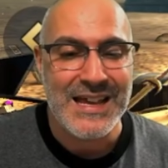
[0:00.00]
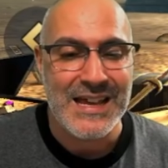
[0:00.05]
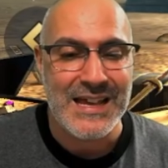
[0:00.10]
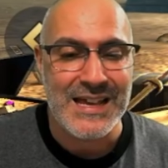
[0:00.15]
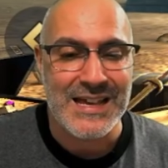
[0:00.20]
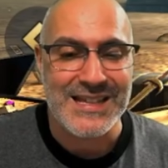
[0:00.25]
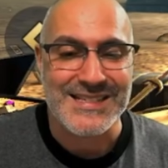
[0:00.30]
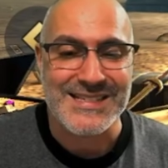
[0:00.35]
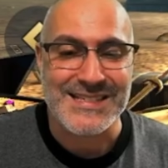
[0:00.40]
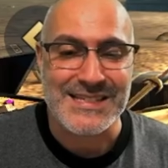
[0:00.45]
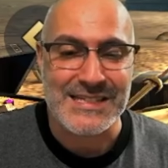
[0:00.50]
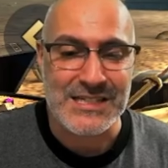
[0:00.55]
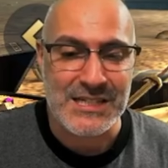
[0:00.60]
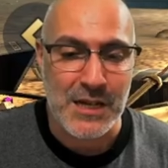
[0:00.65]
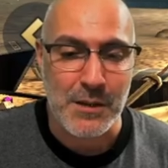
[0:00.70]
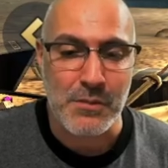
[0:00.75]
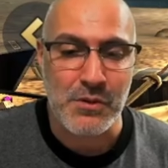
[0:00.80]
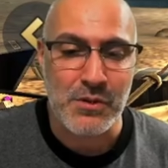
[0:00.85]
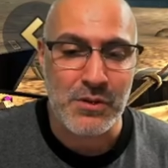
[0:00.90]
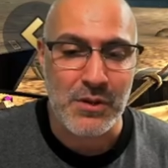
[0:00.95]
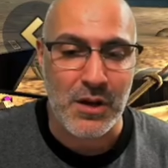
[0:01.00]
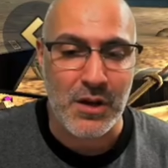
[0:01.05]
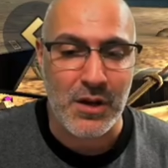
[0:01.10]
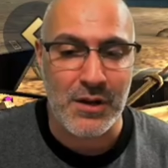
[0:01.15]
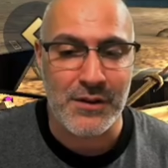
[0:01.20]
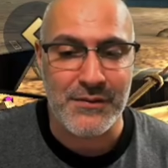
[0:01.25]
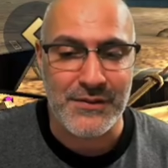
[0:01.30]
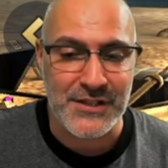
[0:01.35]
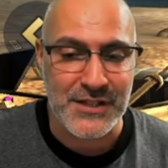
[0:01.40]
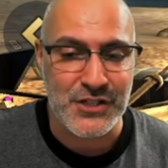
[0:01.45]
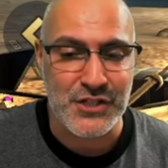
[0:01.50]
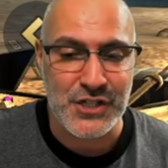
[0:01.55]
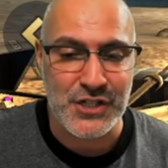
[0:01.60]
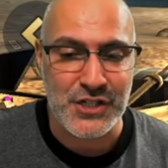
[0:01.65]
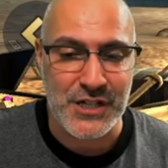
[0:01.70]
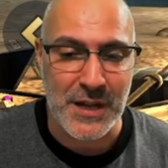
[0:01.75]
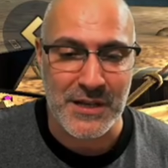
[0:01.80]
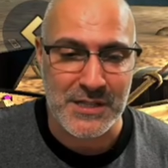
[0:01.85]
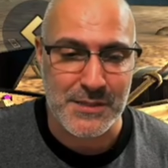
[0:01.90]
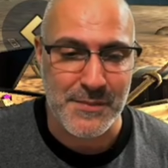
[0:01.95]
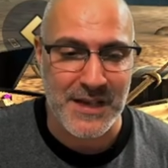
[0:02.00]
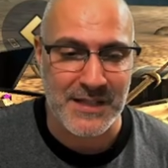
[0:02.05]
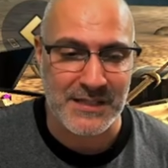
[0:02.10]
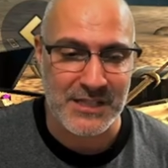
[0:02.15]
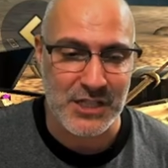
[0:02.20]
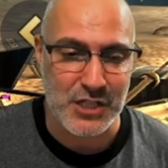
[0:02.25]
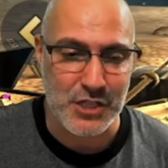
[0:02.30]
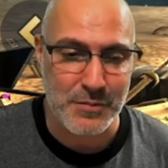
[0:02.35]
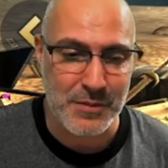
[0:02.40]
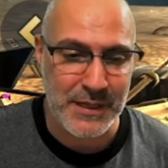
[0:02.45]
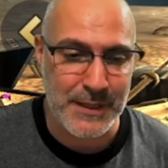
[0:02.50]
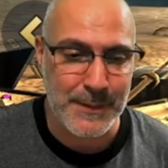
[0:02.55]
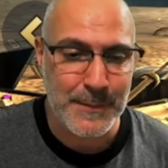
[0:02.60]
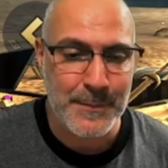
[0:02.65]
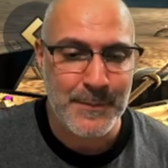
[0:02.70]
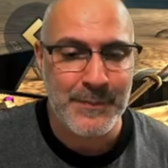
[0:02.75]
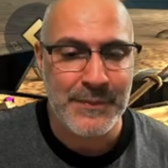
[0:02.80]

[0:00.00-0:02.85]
is double of this champion's max H P,